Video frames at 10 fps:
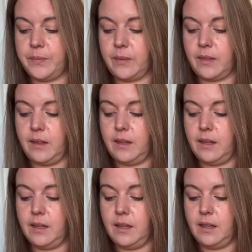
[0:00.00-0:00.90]

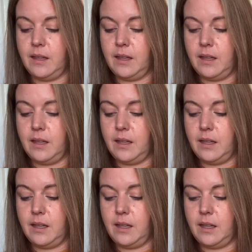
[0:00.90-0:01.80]

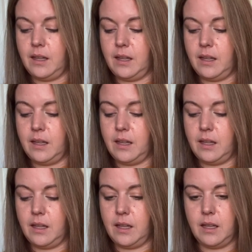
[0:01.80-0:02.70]

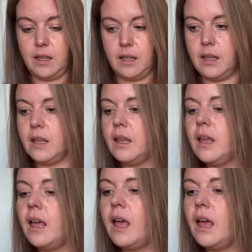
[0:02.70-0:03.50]
(no one is talking)